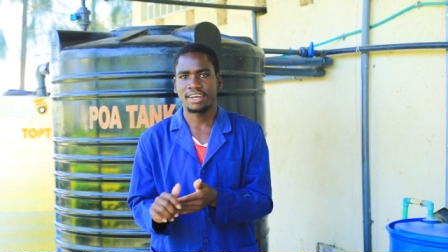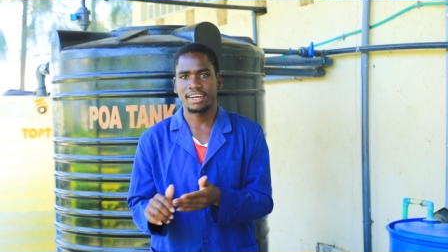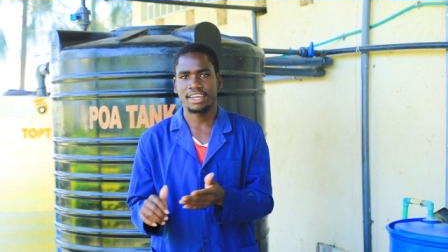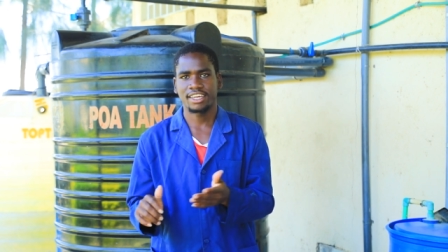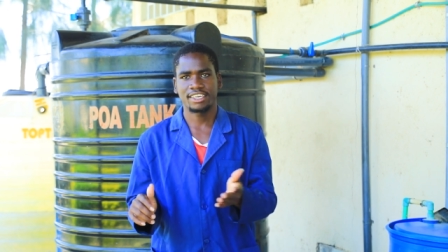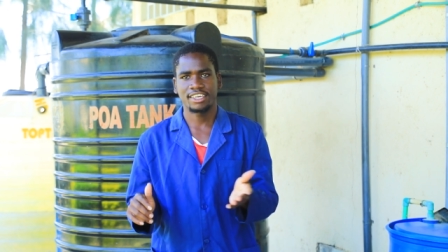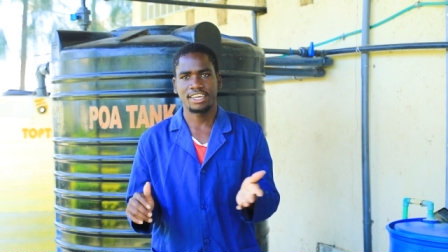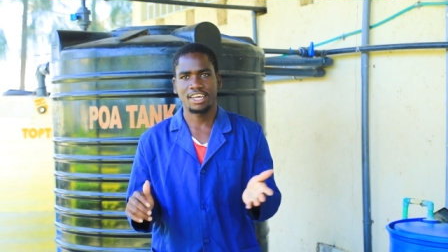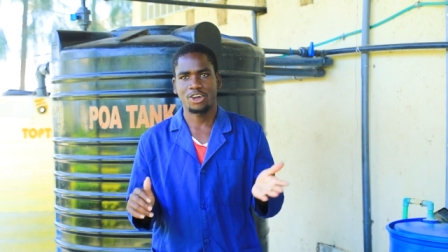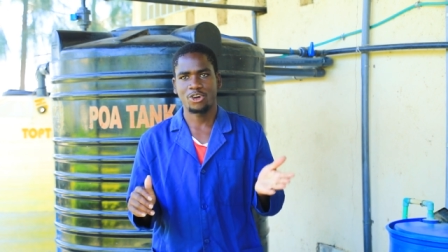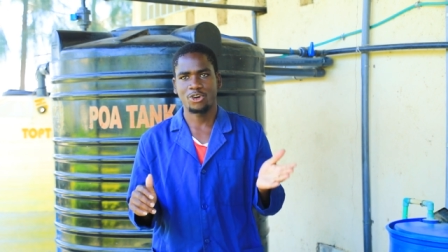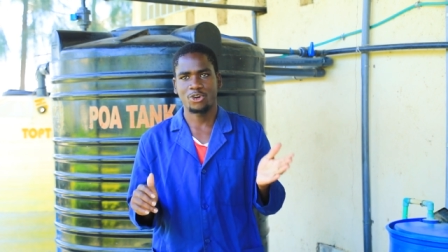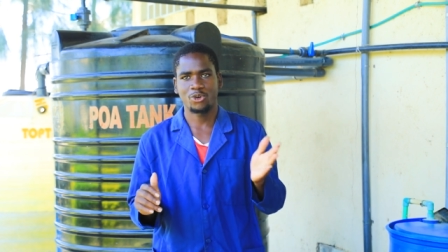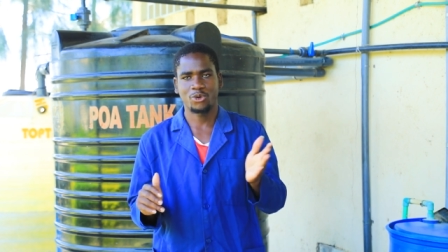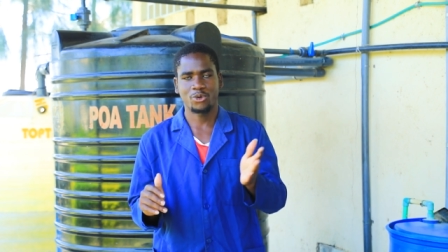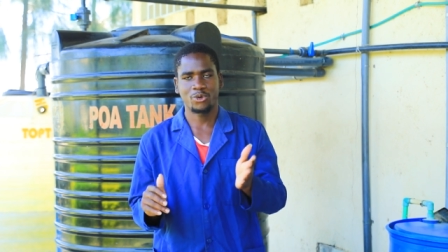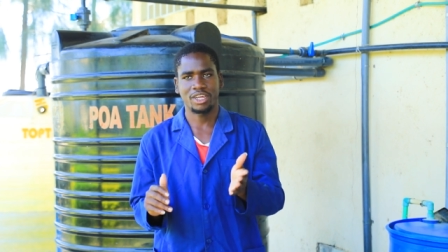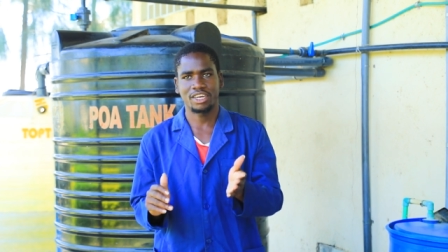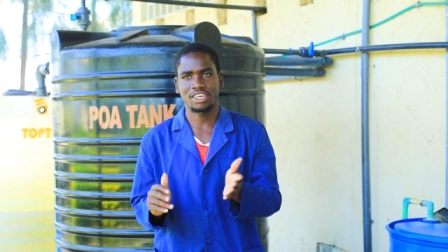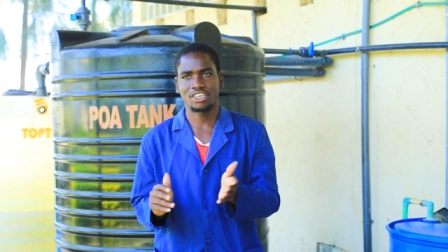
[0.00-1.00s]
Right now,
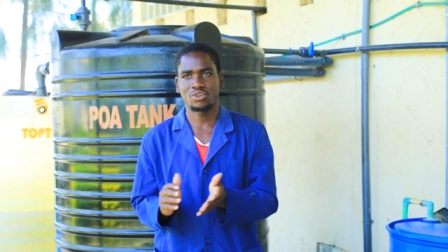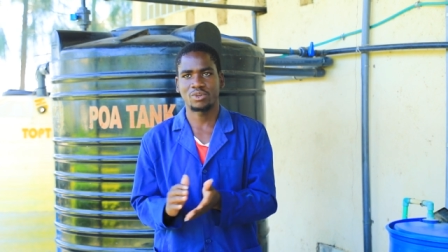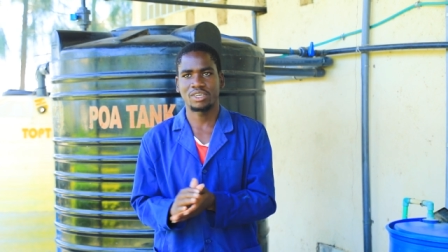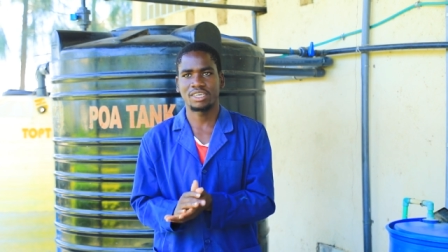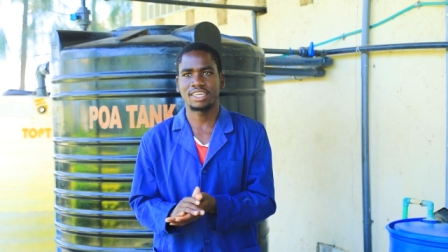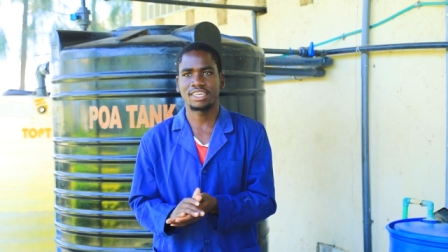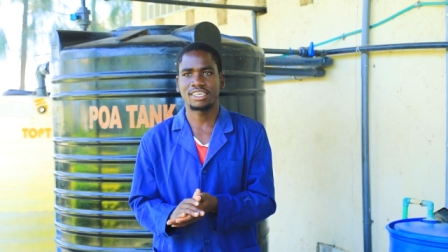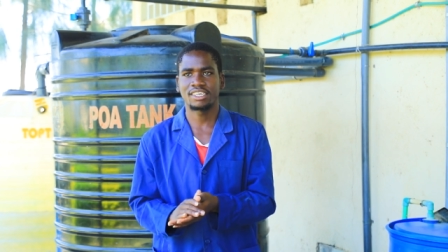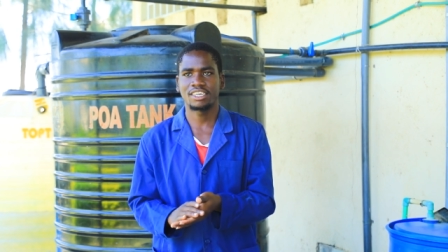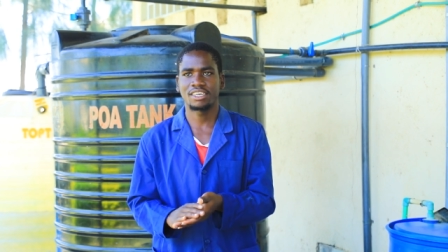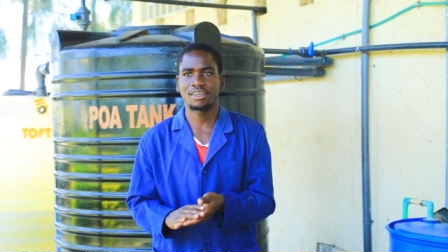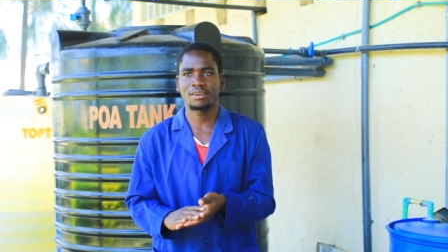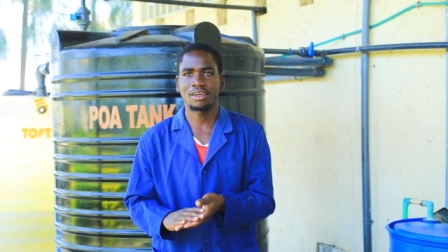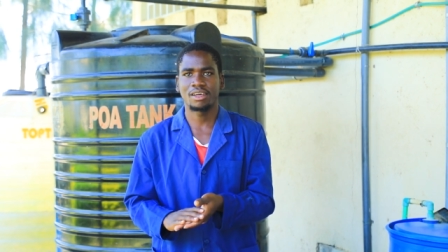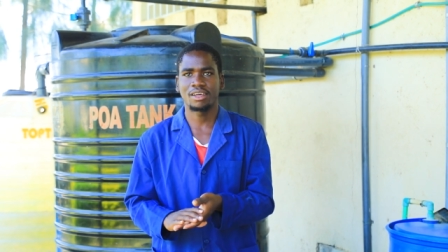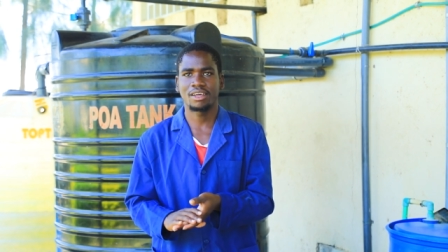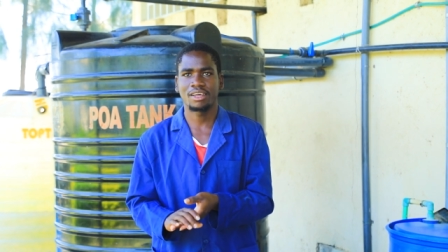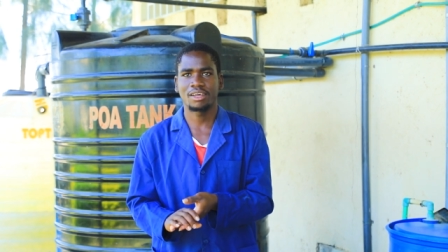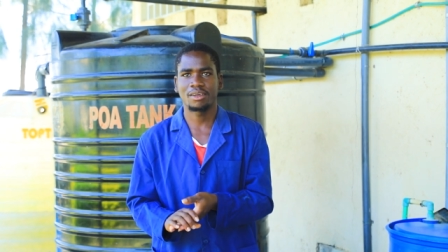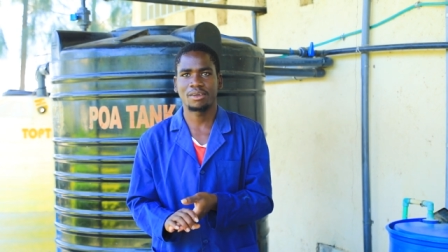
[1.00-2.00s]
in
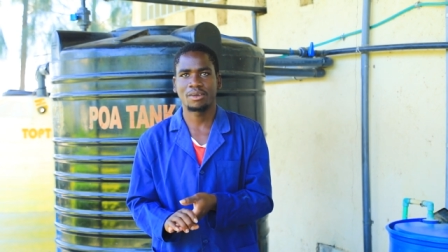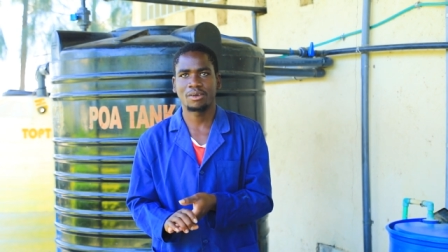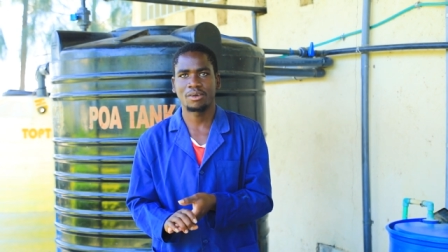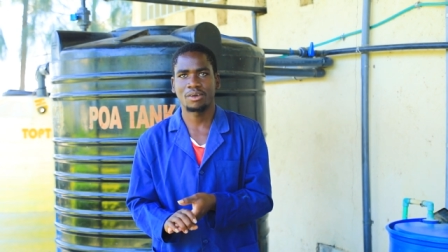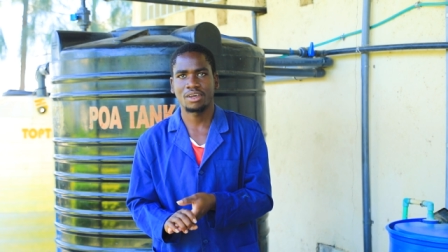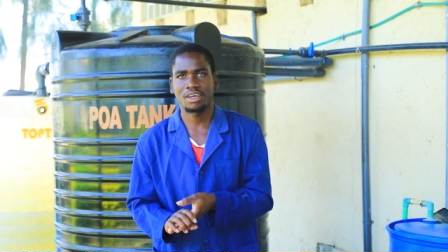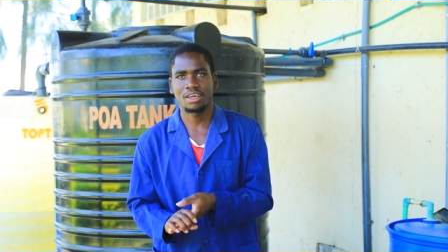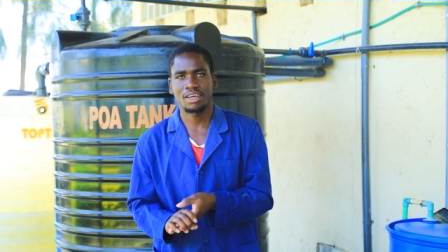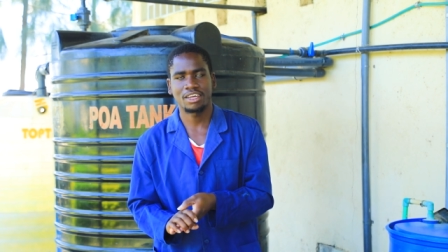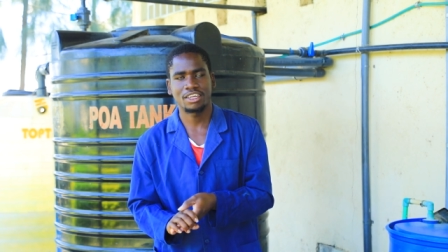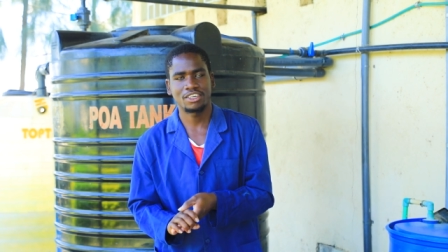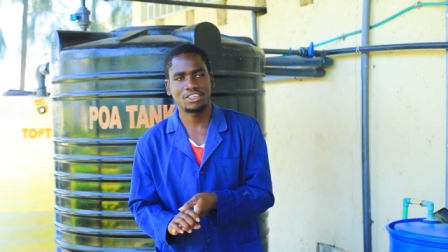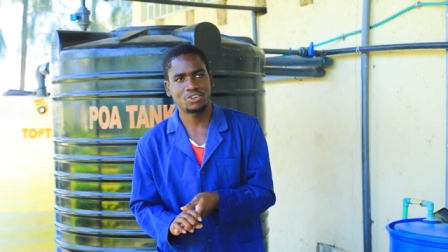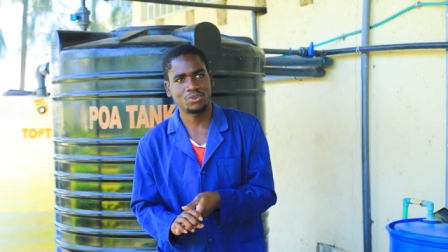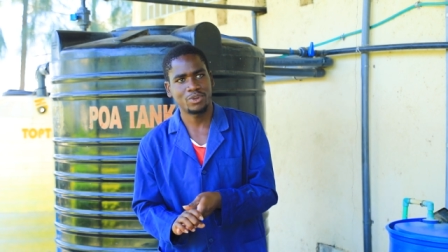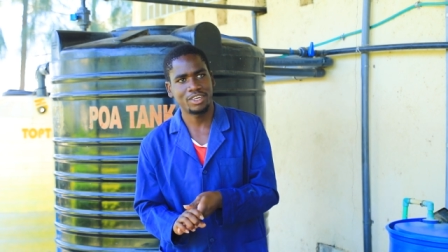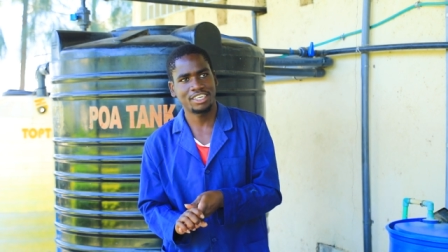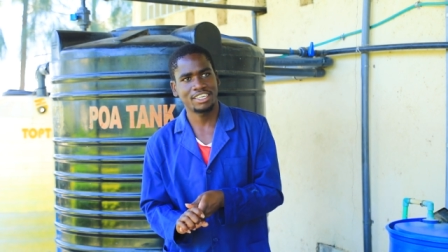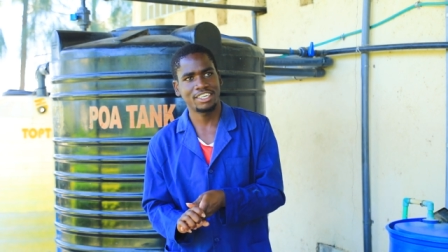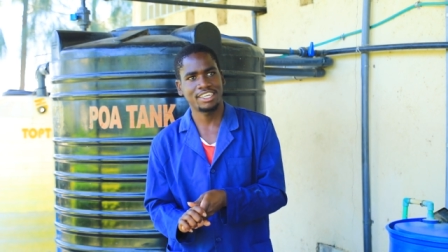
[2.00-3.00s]

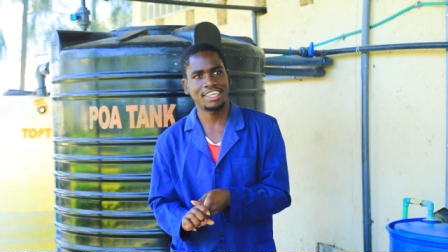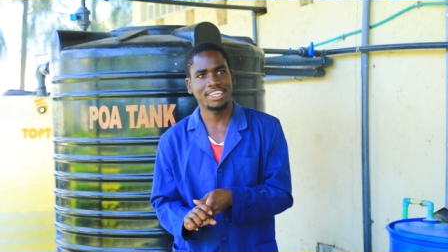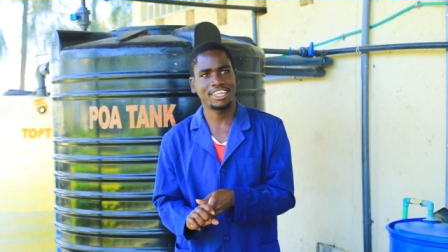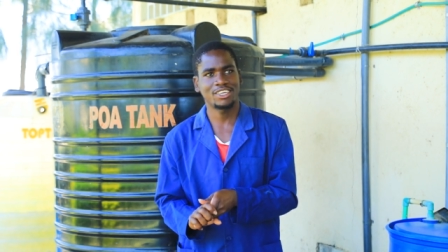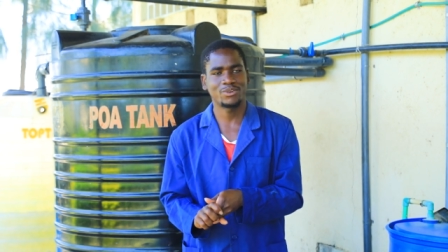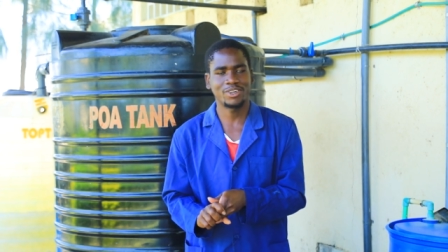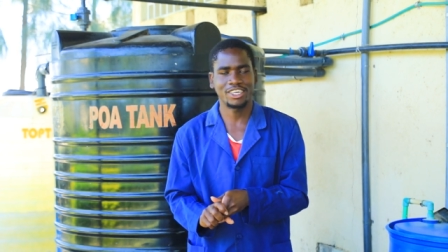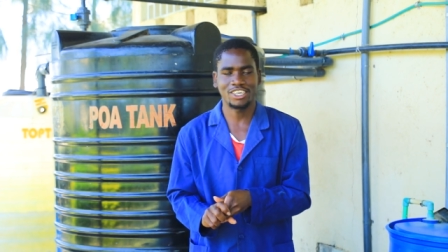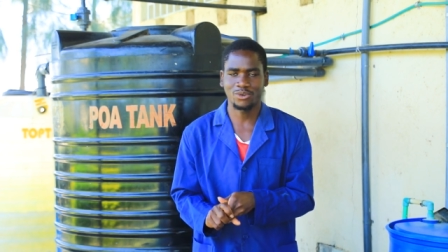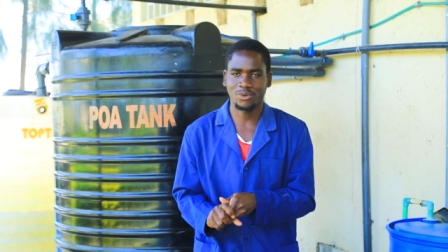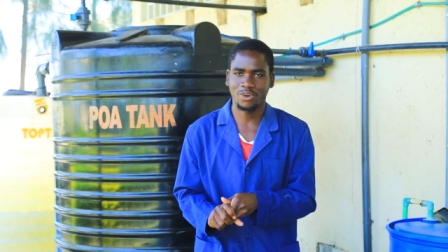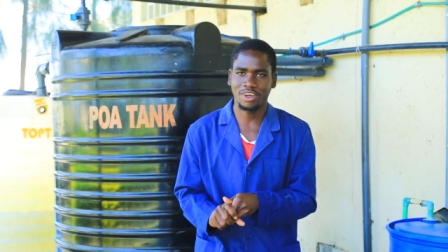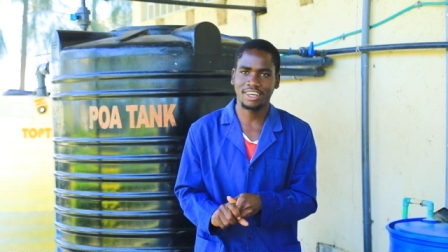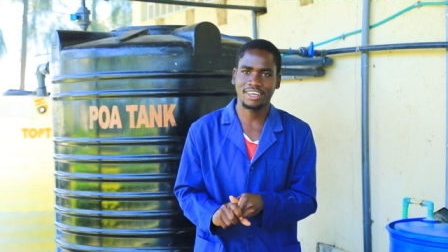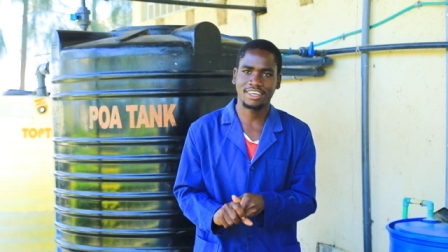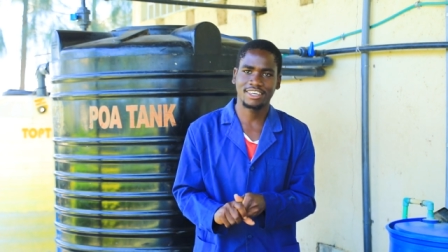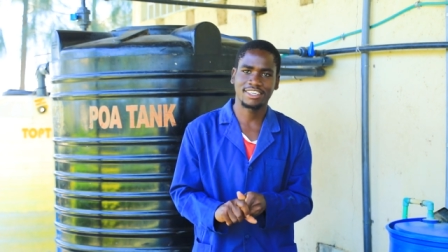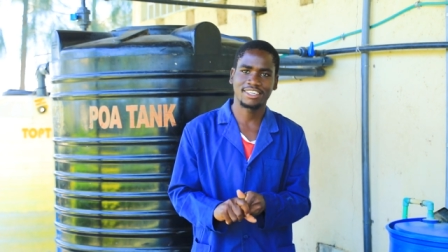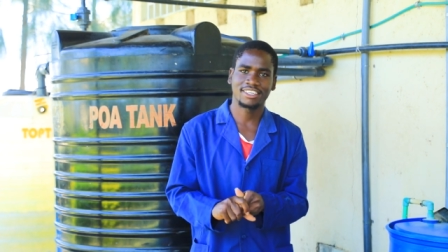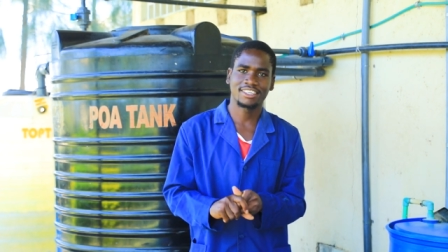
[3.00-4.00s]

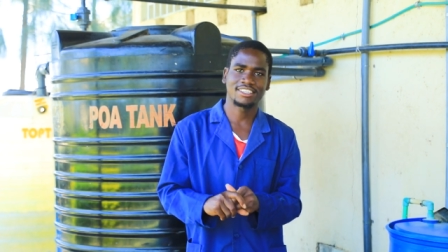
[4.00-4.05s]
2021,